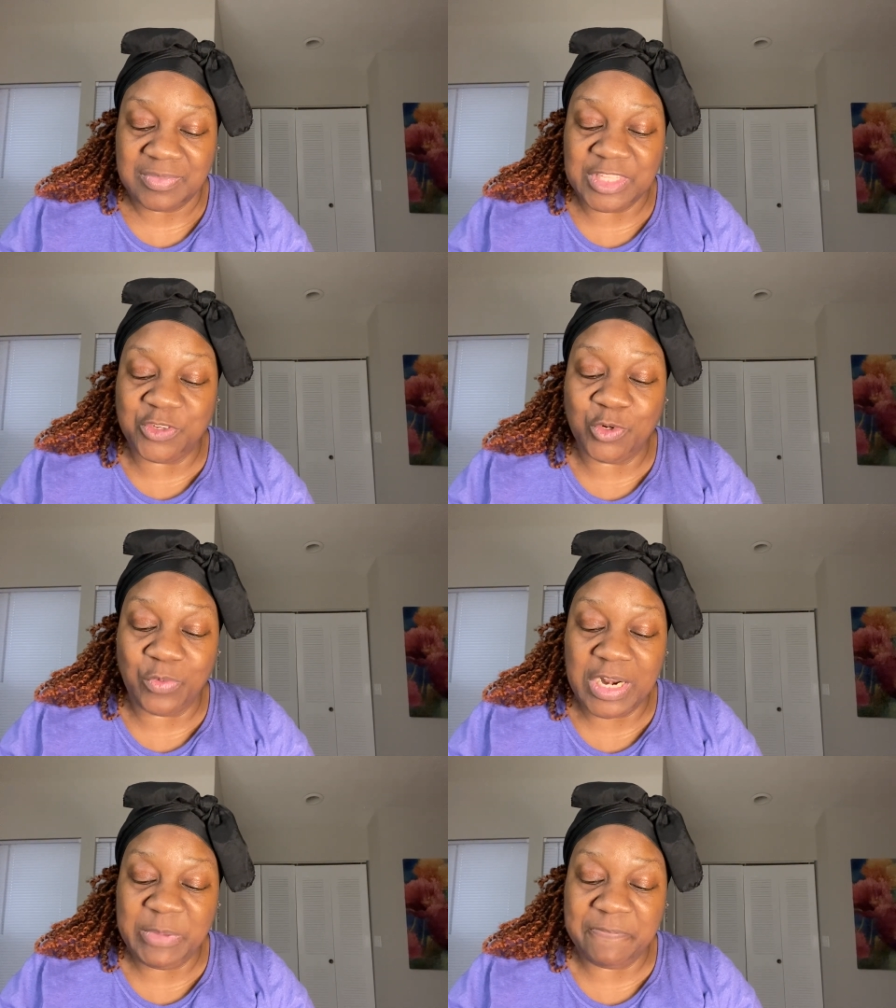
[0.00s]

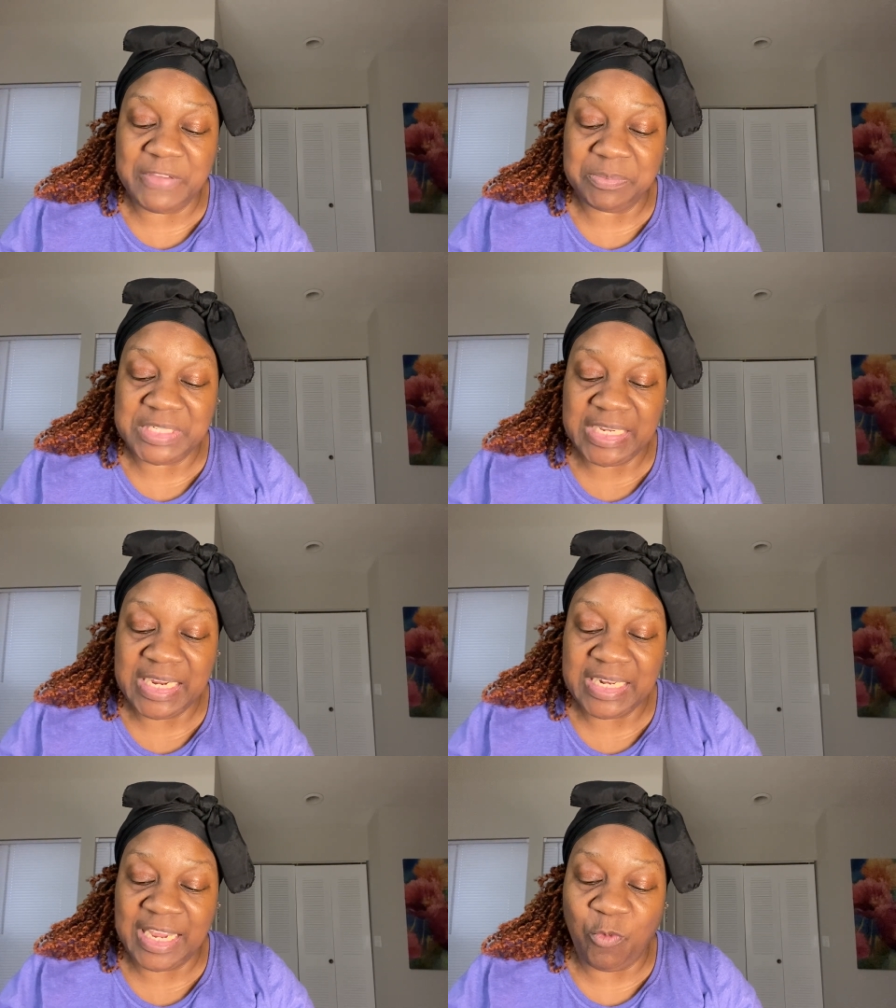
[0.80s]
Deuteronomy
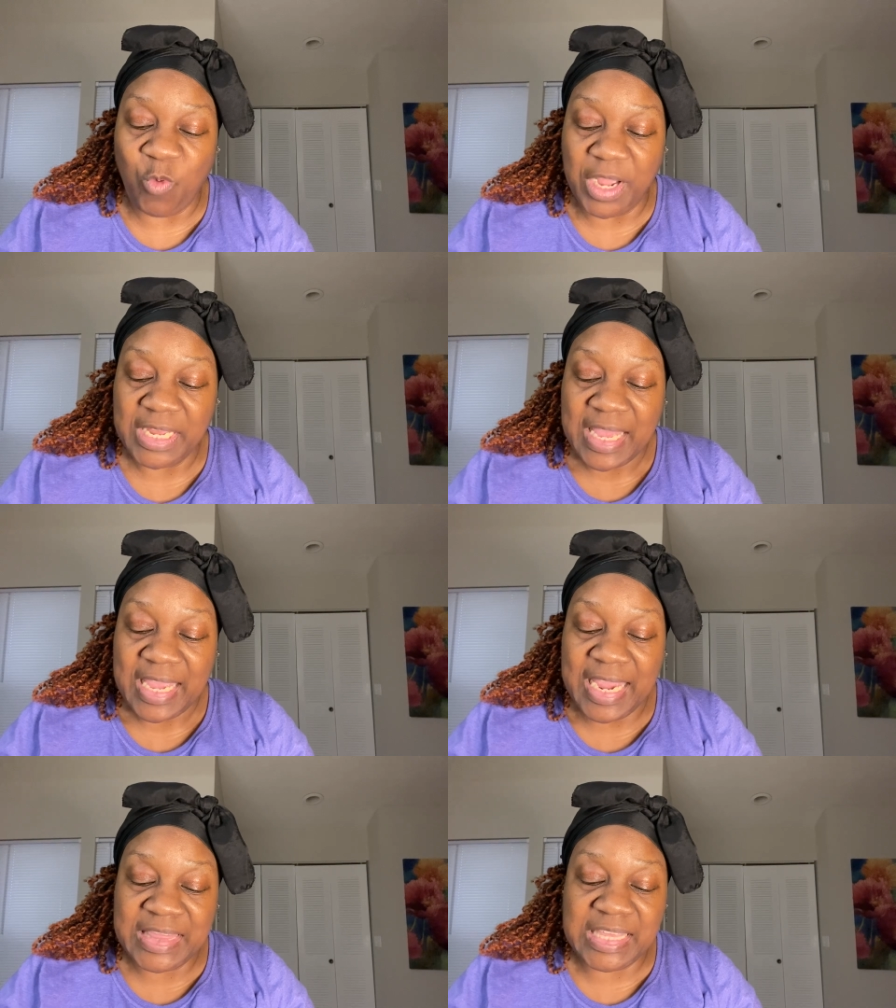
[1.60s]
15 and 1.
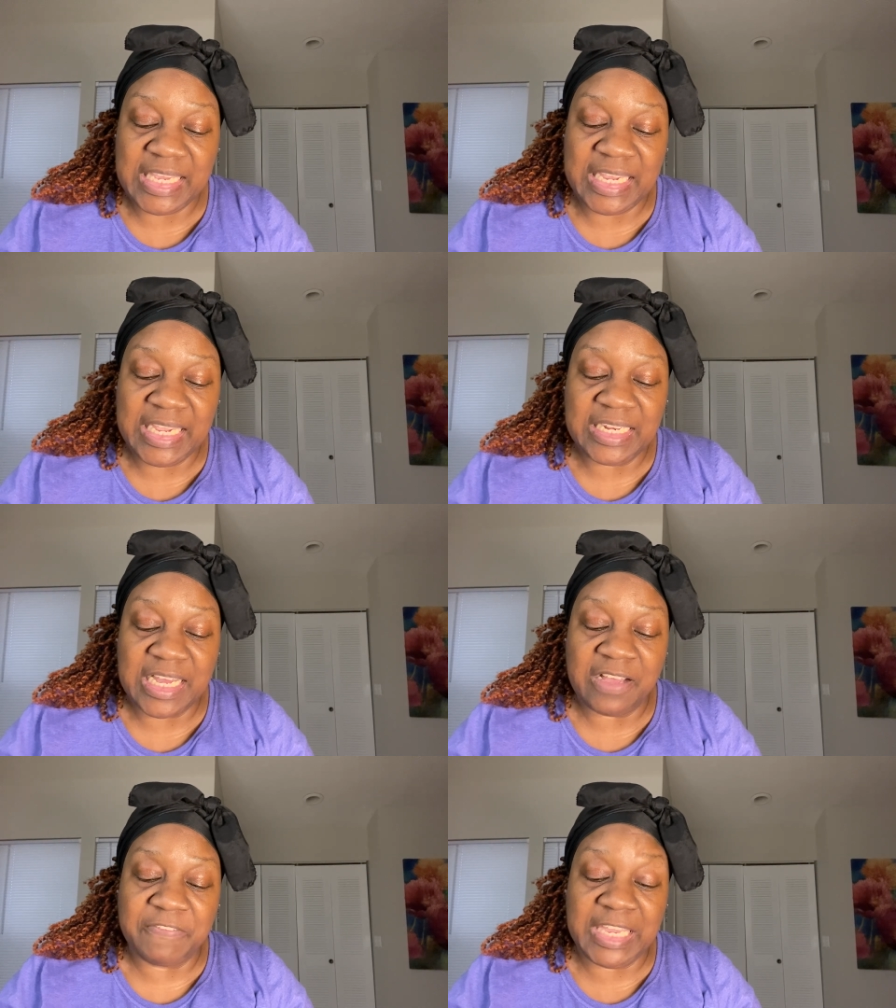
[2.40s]
At the end
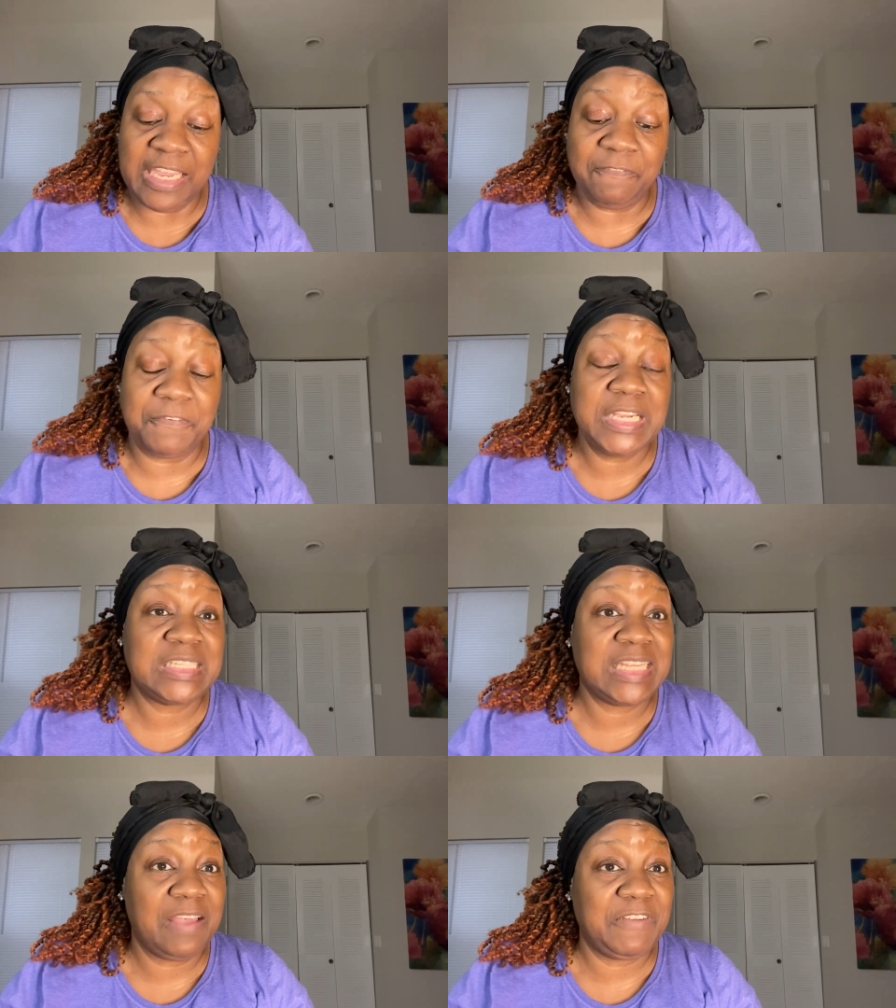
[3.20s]
of every
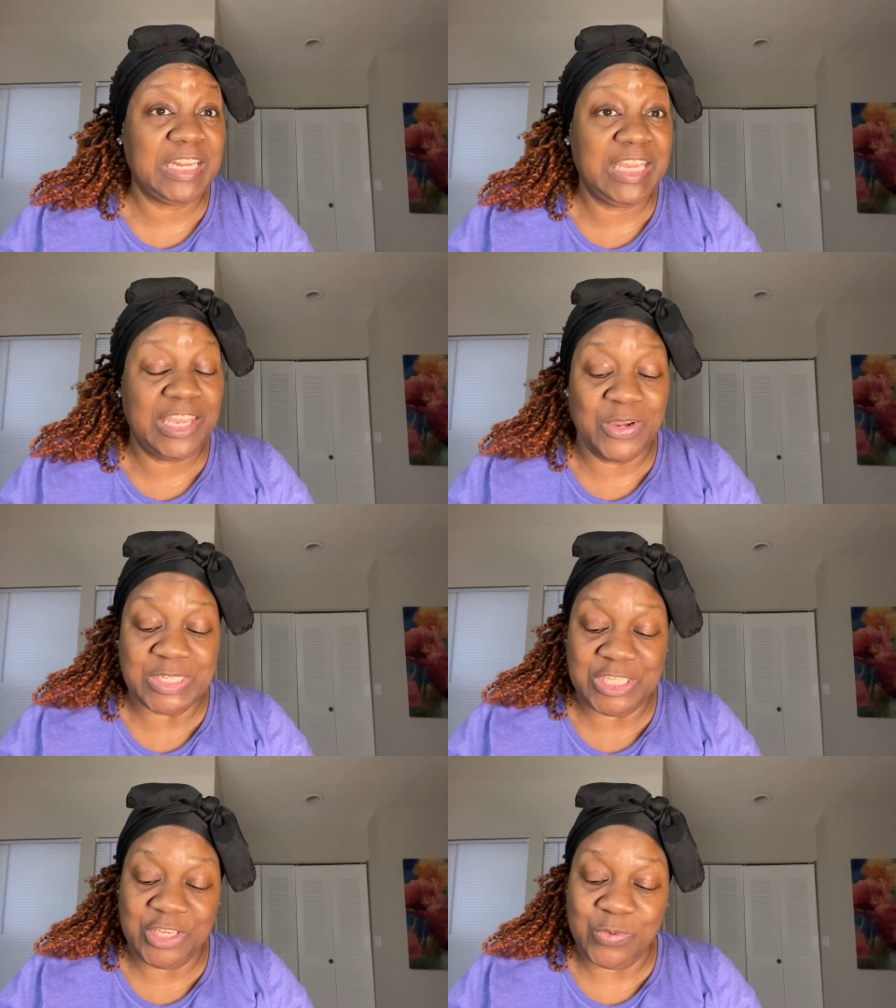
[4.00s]
seven
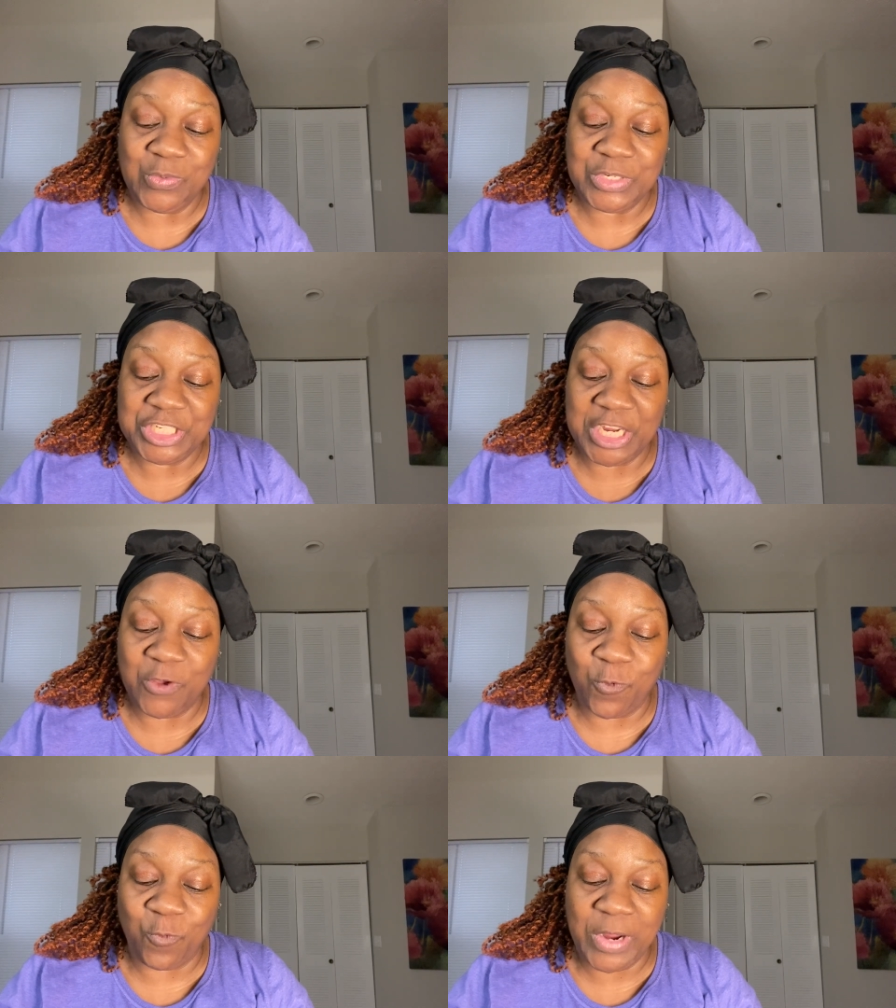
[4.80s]
years, you
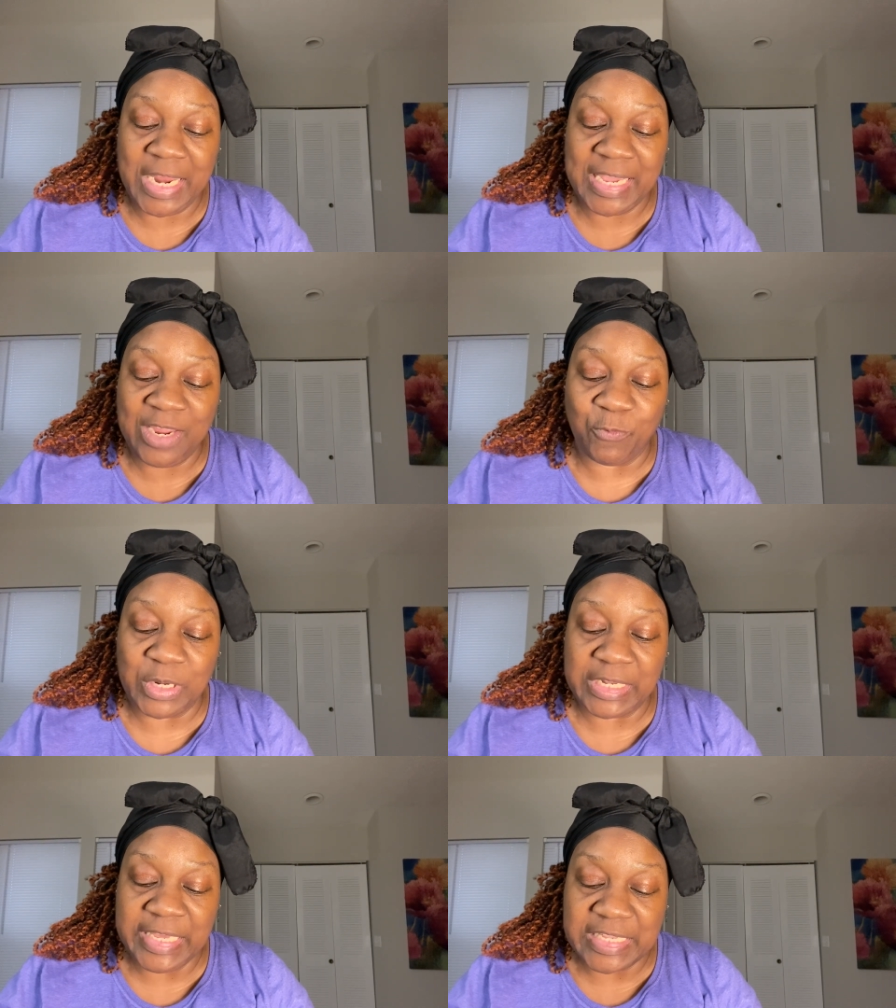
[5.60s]
shall grant a
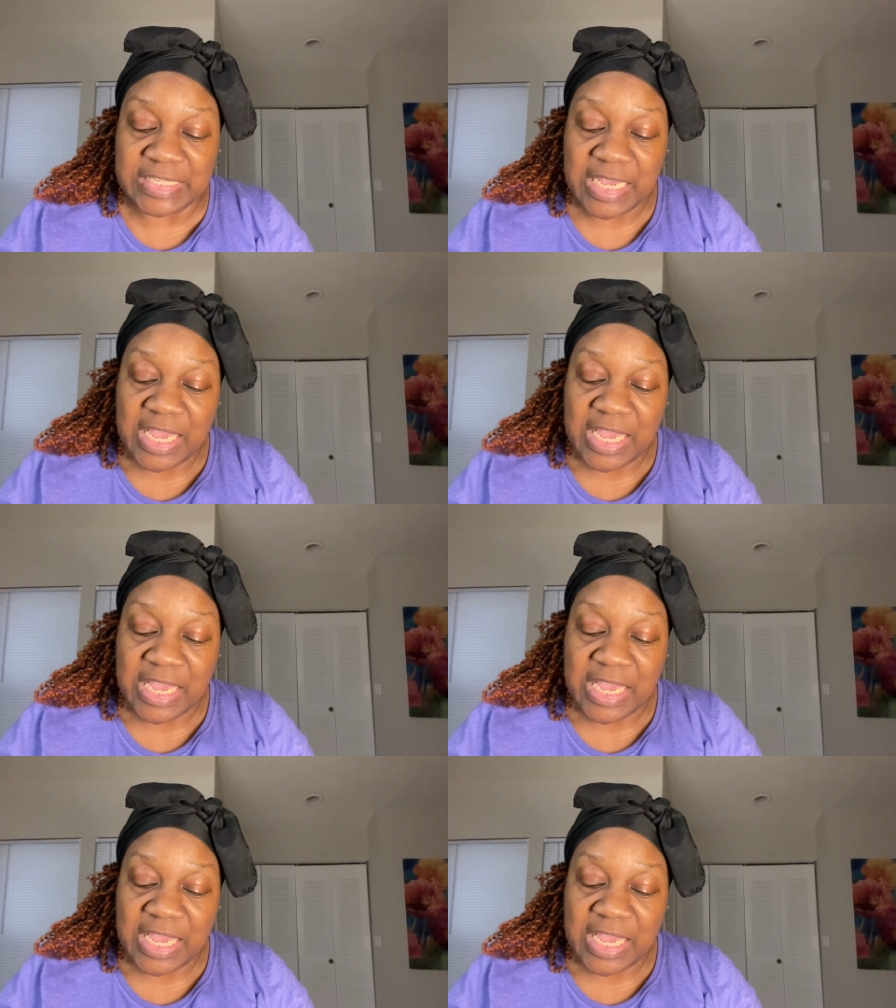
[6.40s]
release,